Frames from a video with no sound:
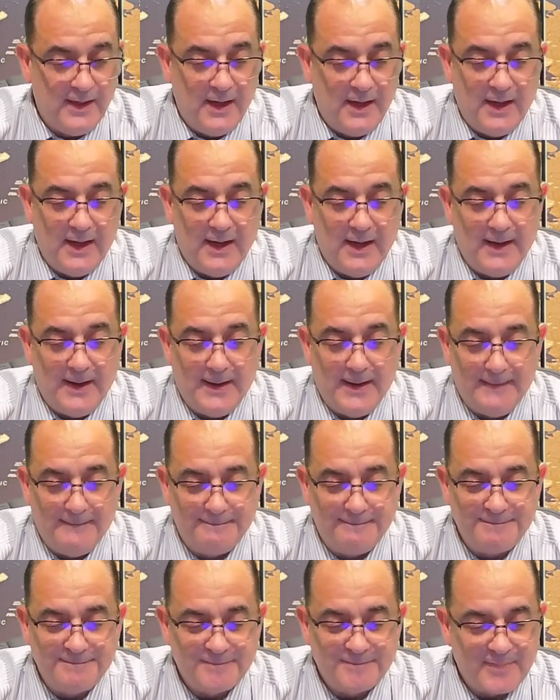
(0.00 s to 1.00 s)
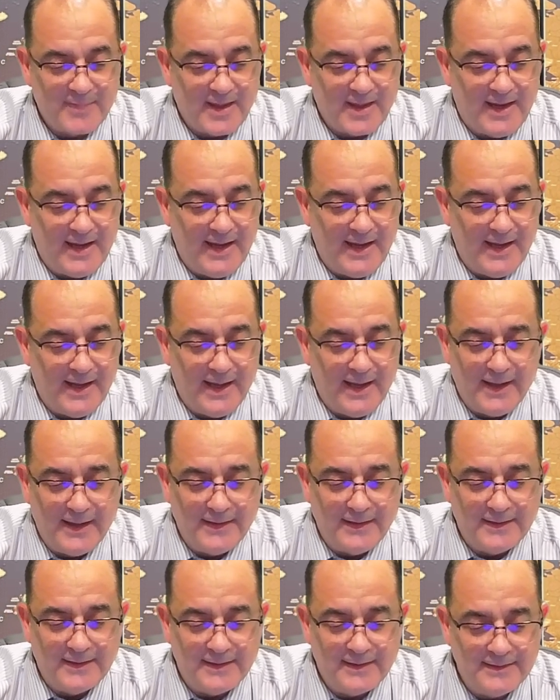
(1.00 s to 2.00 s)

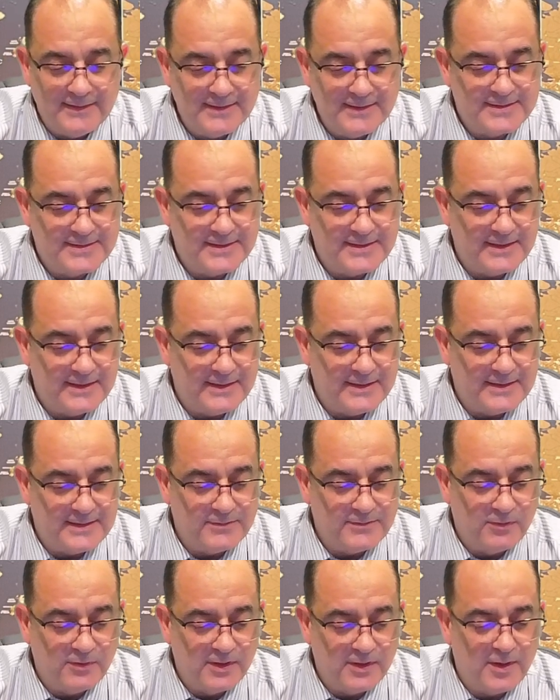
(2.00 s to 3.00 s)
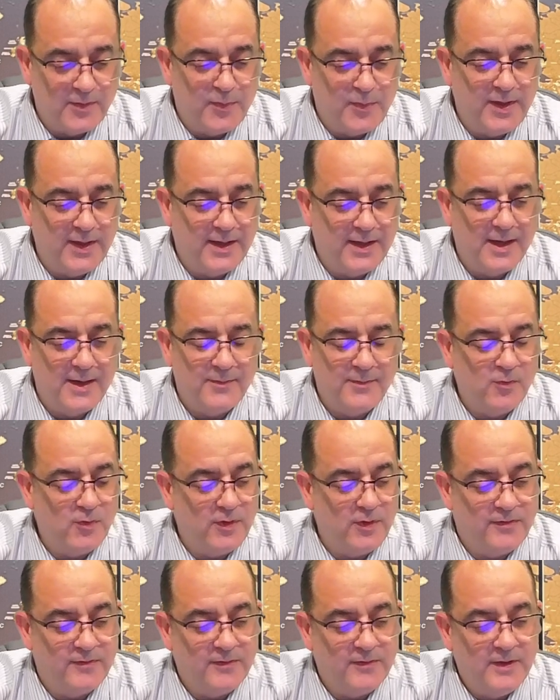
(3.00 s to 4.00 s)
And let's see, we're going to pick up
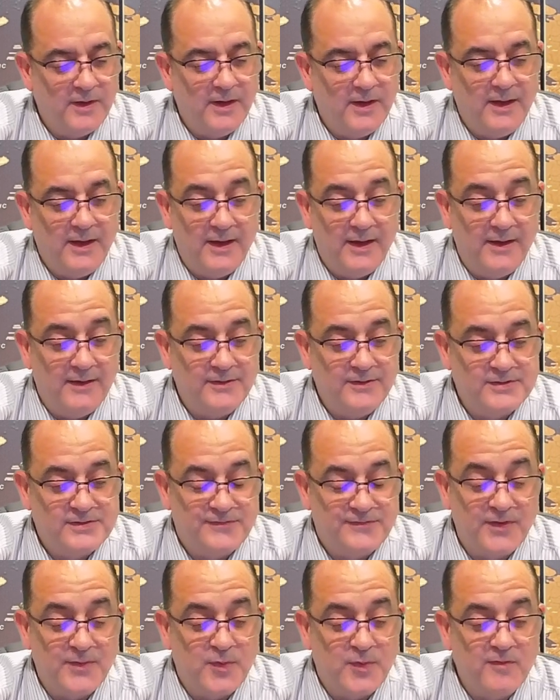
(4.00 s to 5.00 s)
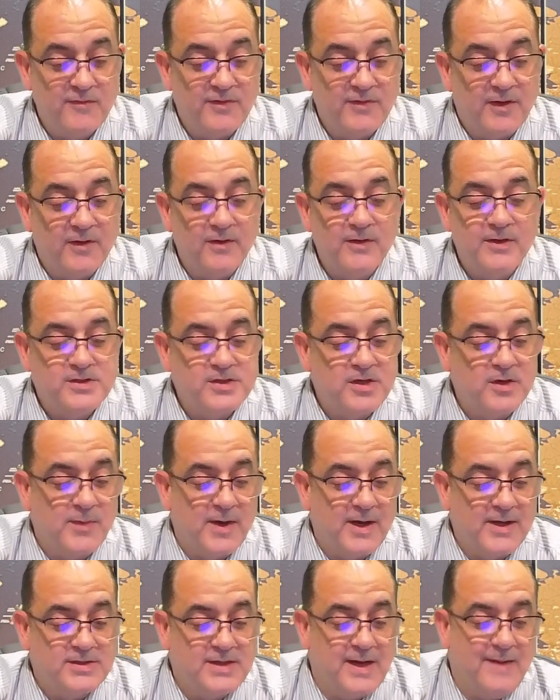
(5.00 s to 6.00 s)
with, just flip over there to Jeremiah
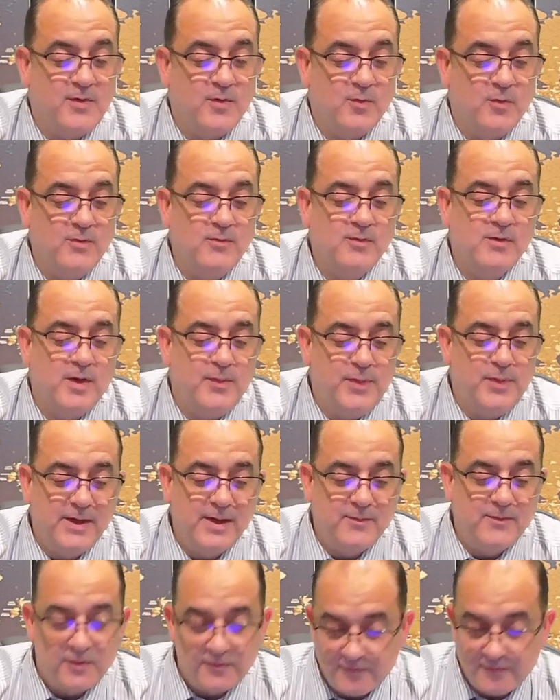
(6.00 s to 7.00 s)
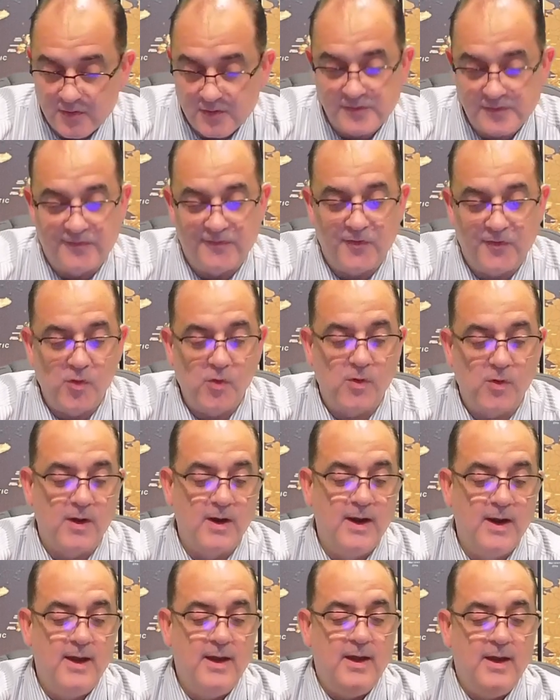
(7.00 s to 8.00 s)
chapter 1. We're going to pick up with verse 4.
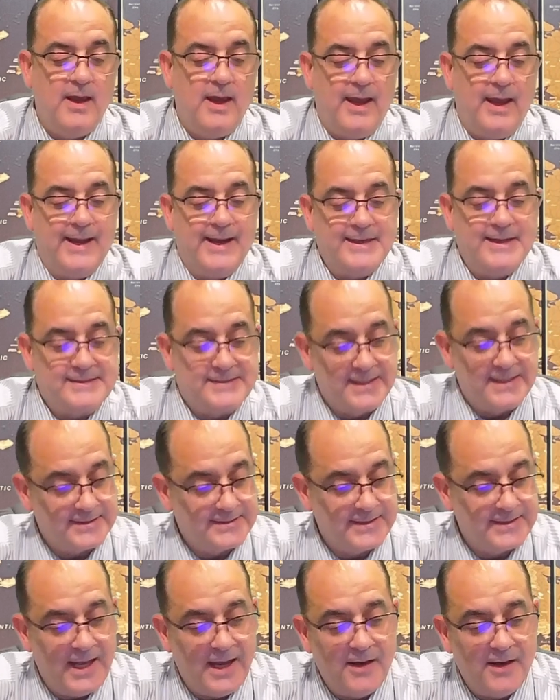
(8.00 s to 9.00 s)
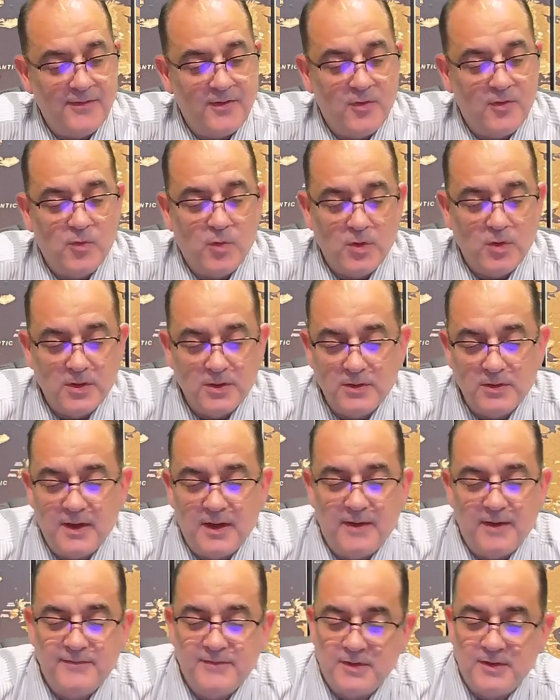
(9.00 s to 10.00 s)
And it says, "Now the word
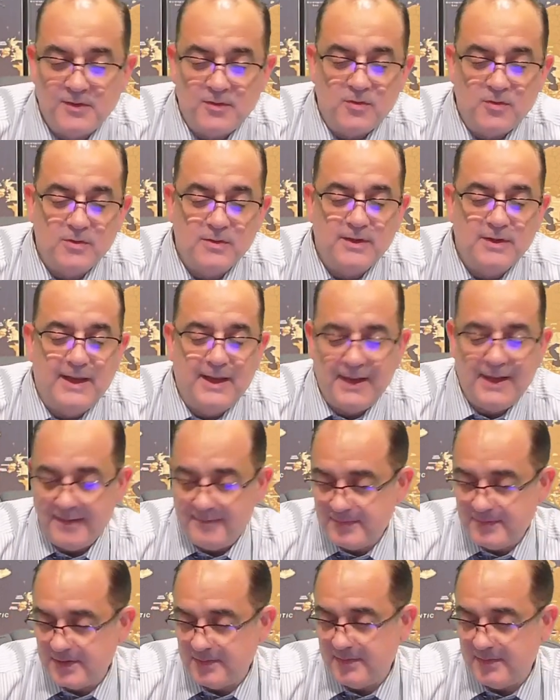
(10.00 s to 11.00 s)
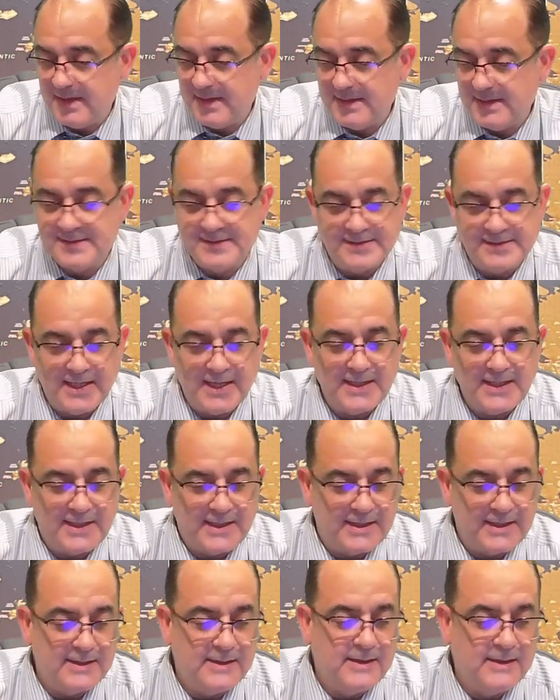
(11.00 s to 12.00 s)
of the Lord came to me,
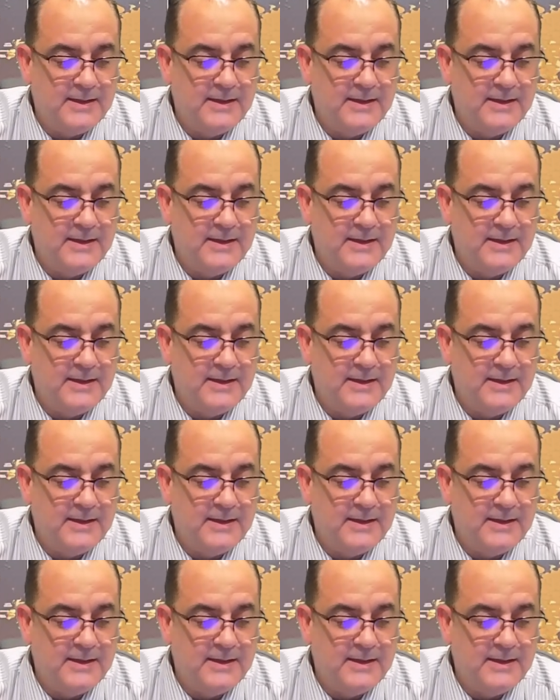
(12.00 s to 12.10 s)
saying,"